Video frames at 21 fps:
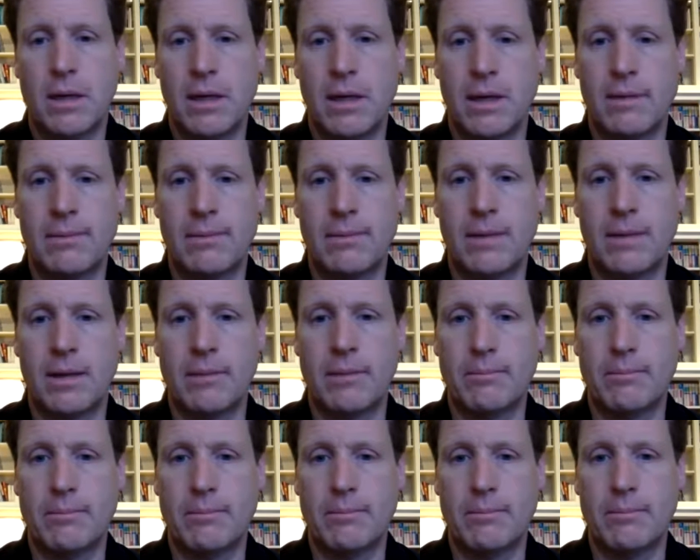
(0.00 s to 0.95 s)

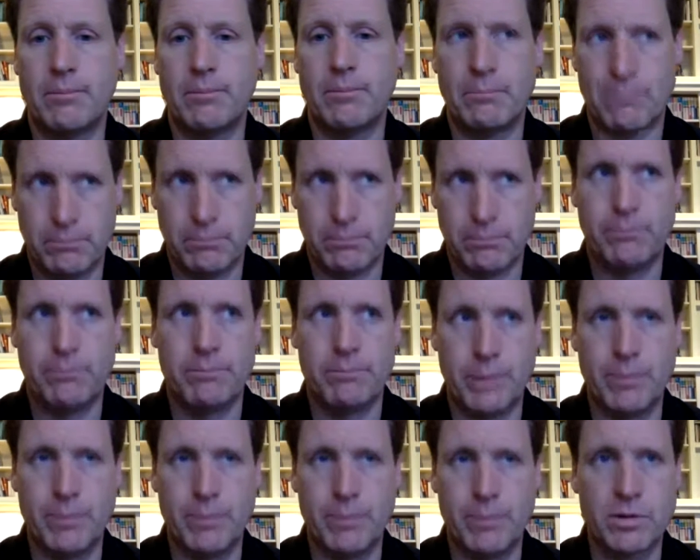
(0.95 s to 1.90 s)
in
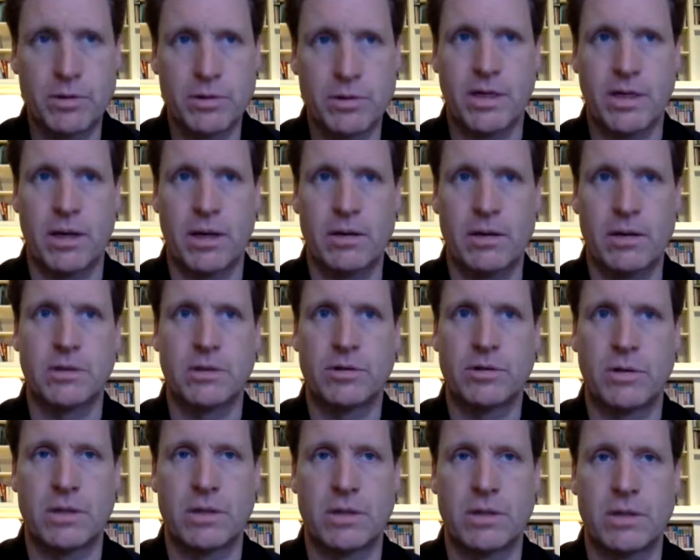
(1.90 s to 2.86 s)
biblical sales and
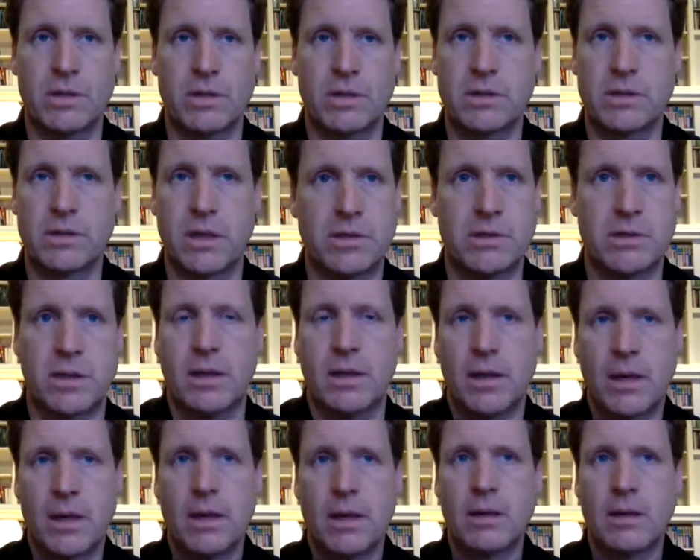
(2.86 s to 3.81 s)
translations
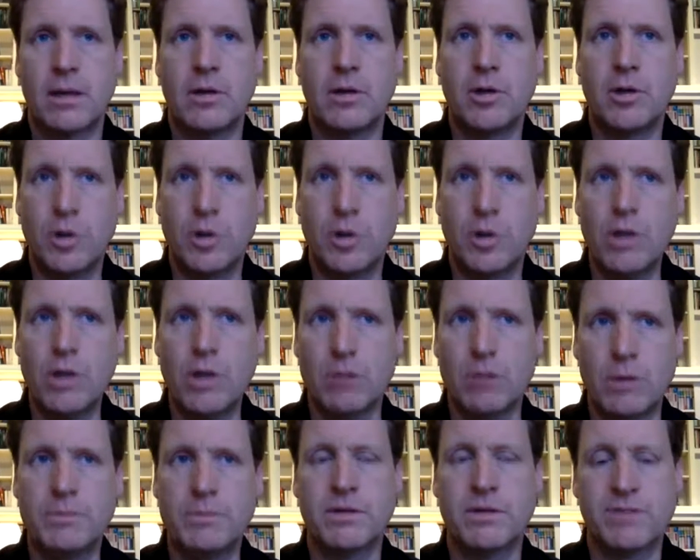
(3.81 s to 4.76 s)
that
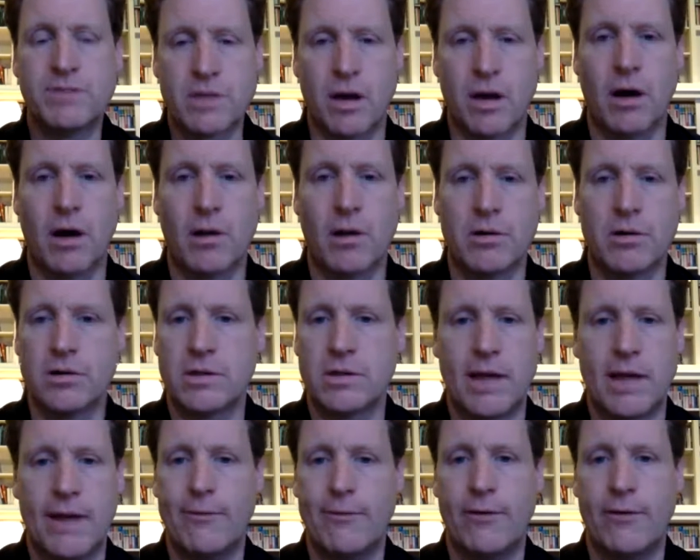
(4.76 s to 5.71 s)
good groups of
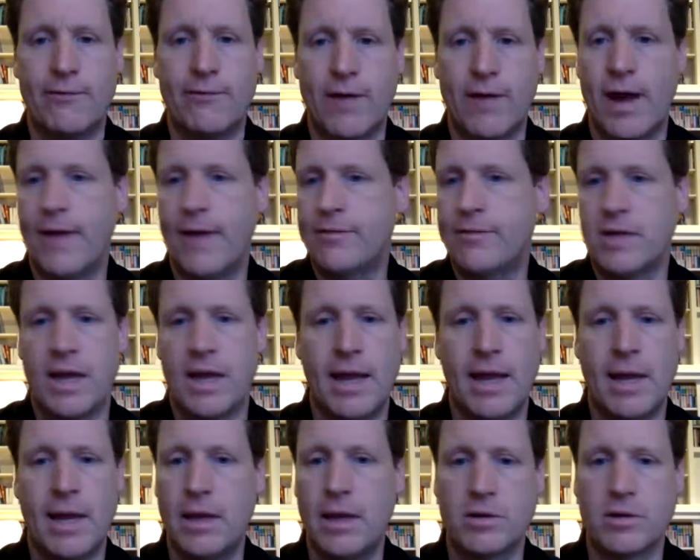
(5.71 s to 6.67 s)
scholars every 5
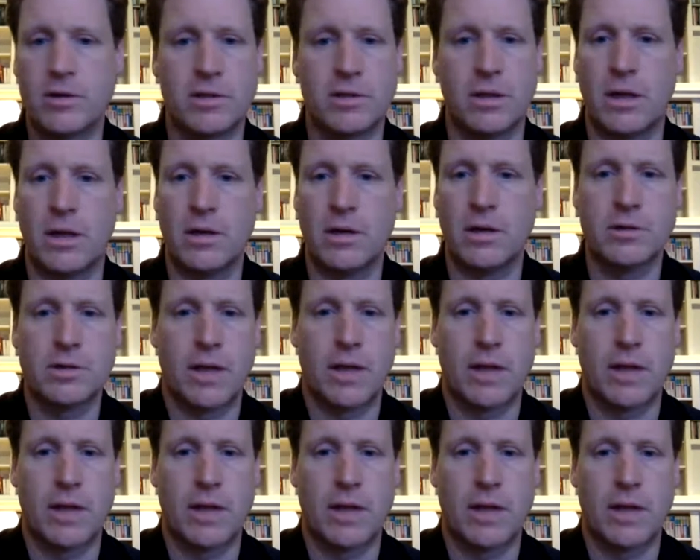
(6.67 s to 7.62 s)
to 8 years in the English
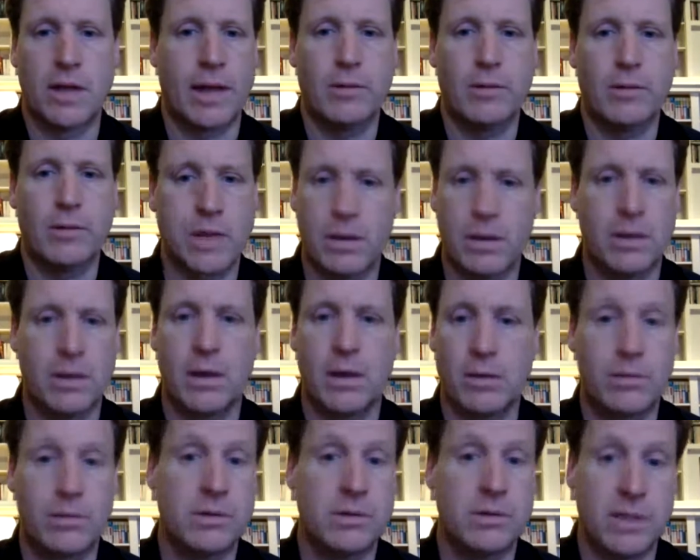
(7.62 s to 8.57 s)
language come up with
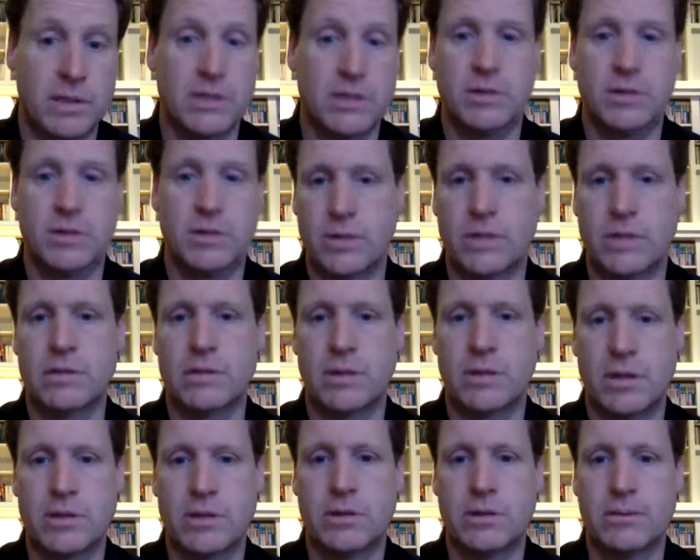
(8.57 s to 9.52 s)
another decent
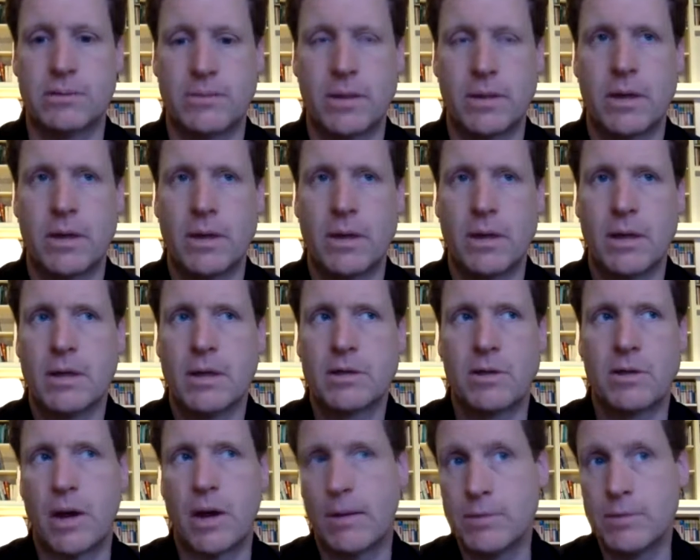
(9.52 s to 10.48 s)
translation.
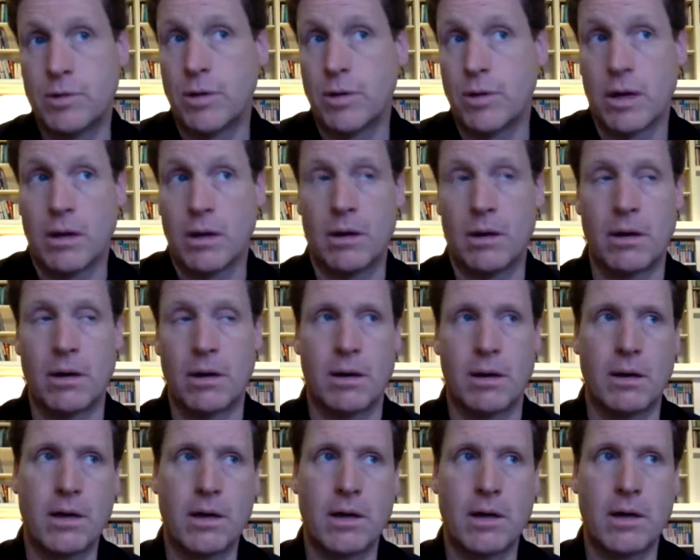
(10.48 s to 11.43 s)
So I'm doing
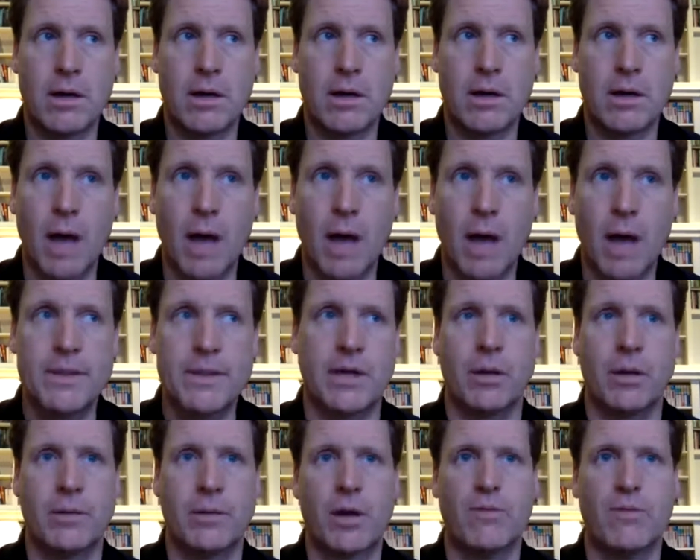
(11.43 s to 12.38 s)
a
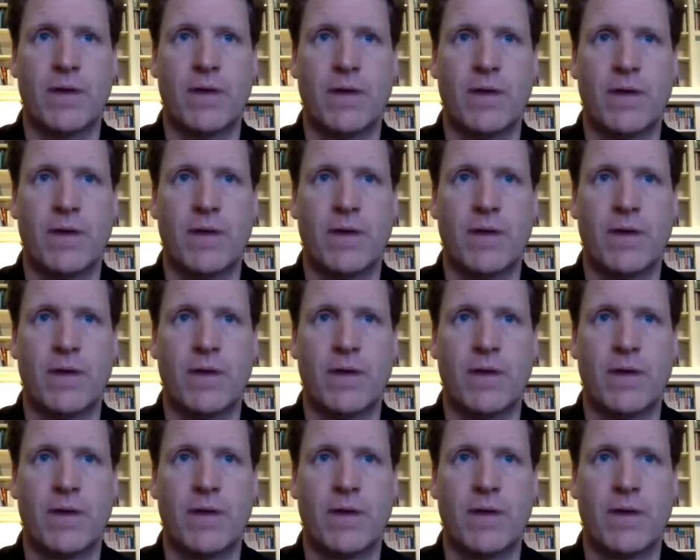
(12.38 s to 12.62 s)
commentary on the book